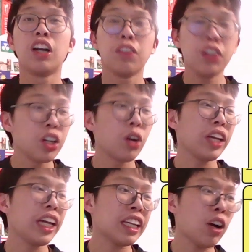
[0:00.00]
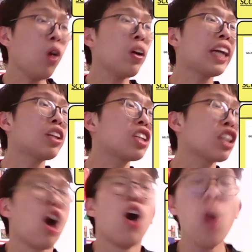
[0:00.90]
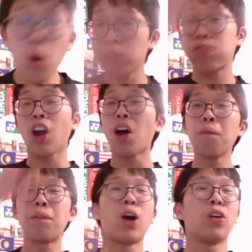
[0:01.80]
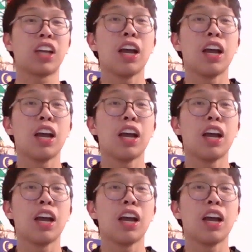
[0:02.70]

you know, it's okay to just hoof long balls.